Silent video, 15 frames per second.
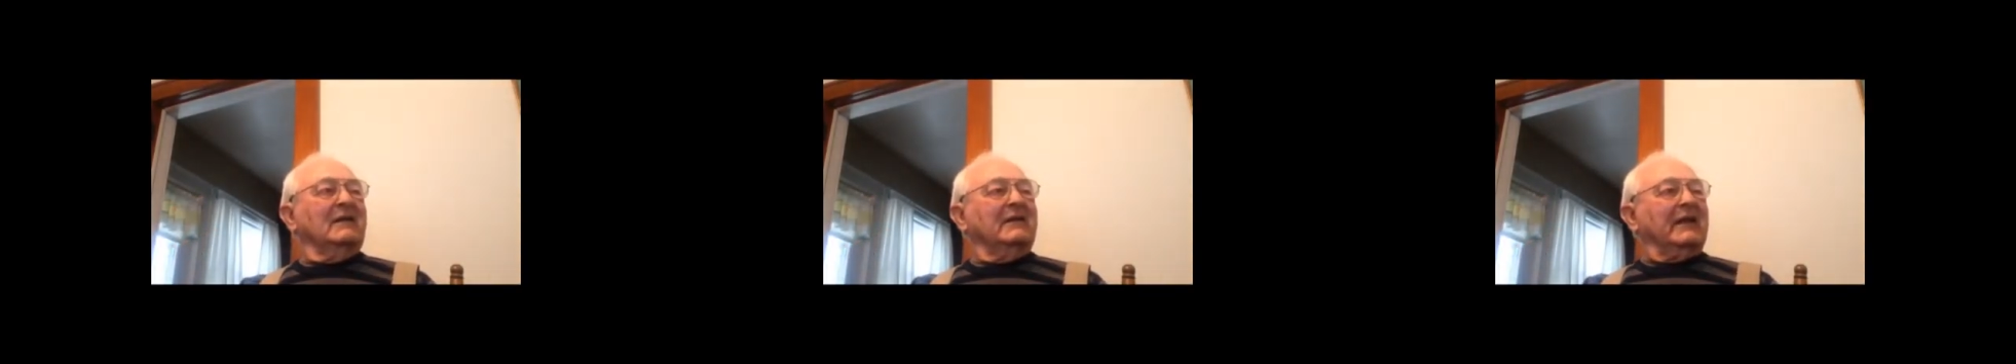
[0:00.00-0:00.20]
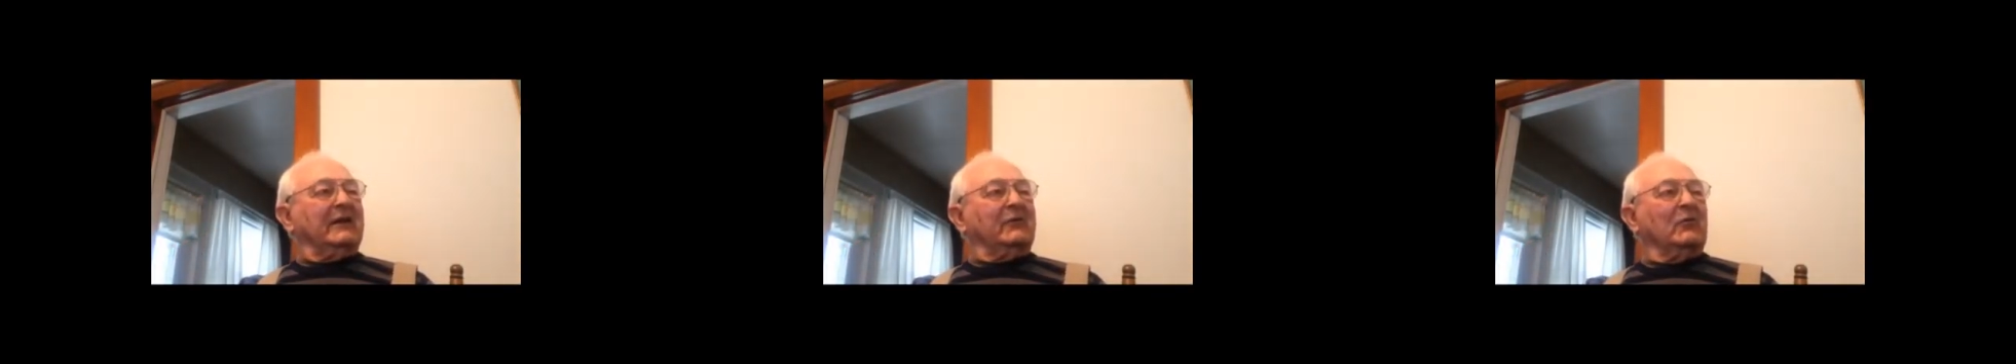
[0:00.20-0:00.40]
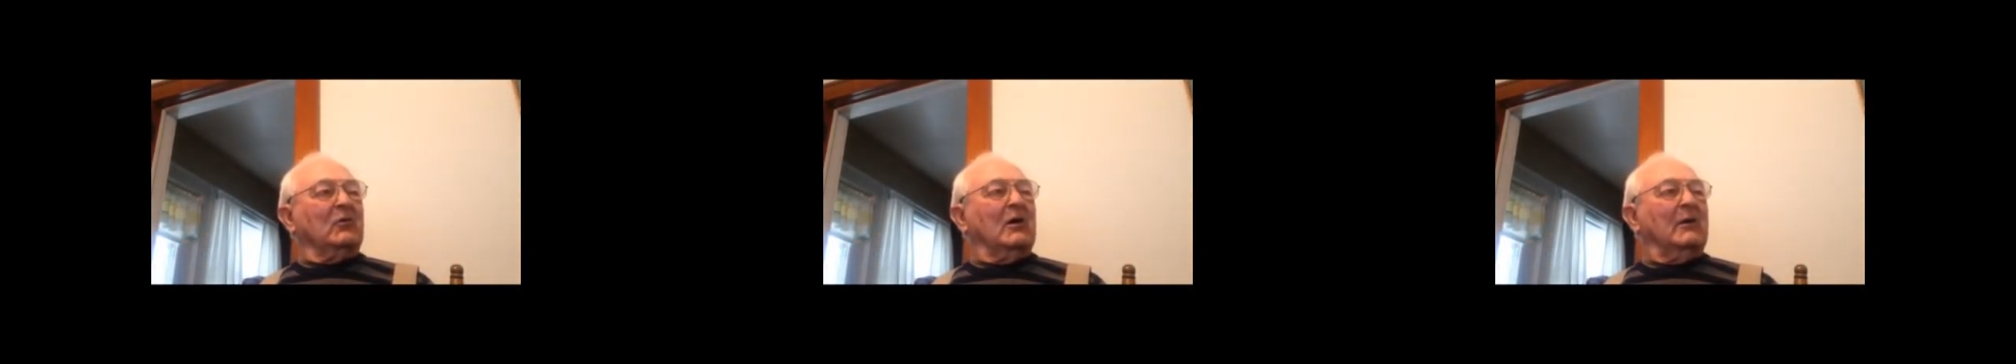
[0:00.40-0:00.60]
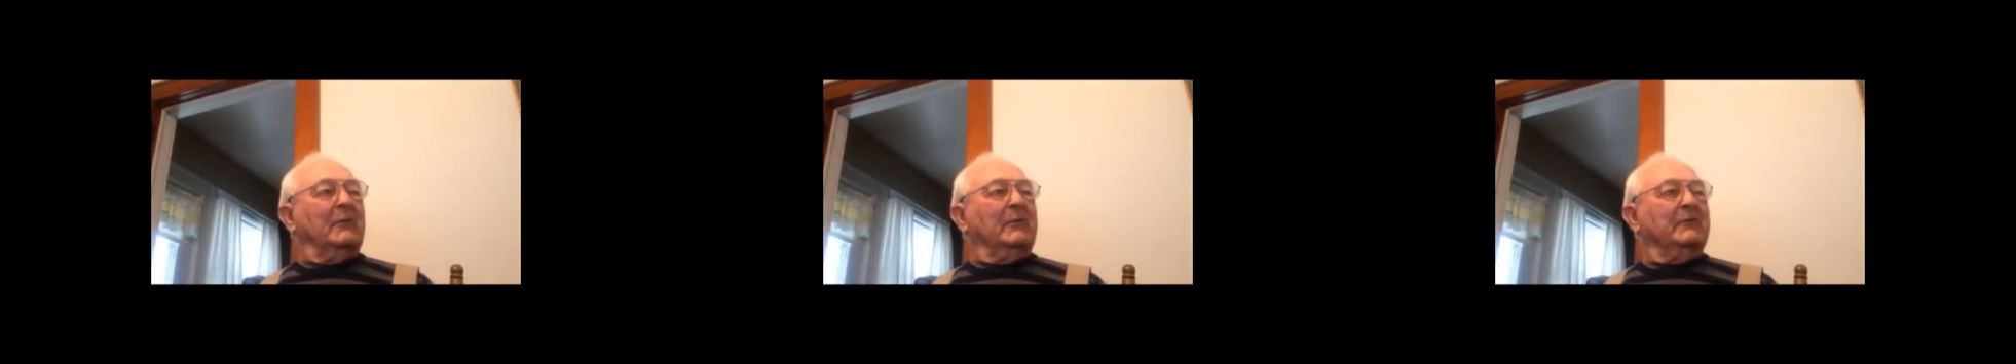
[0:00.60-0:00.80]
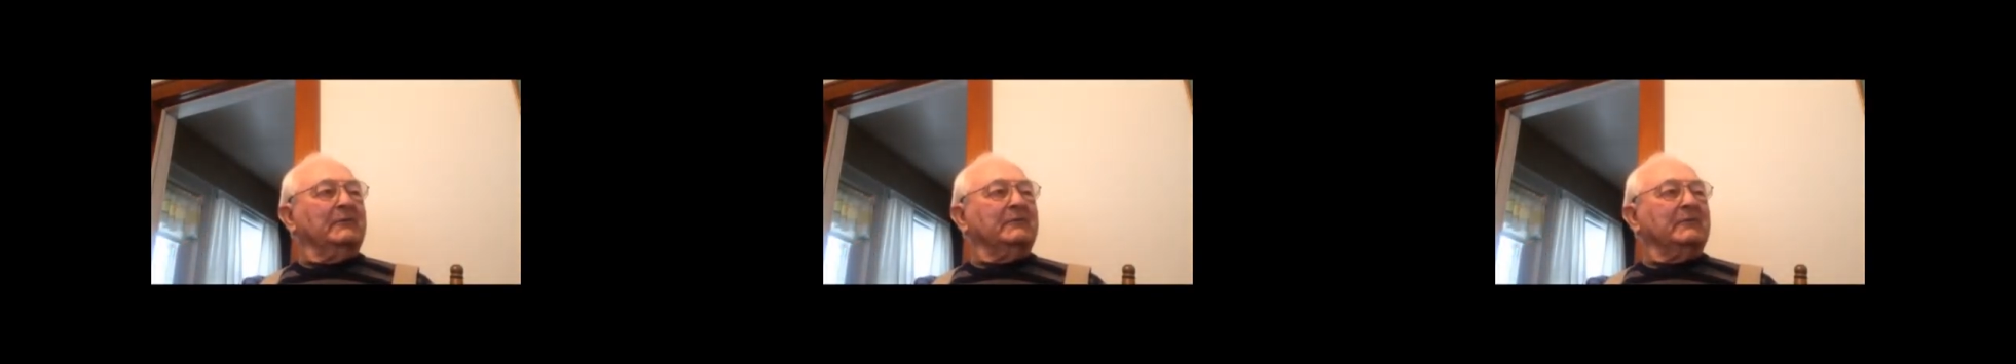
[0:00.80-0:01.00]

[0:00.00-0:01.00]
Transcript: they grew up.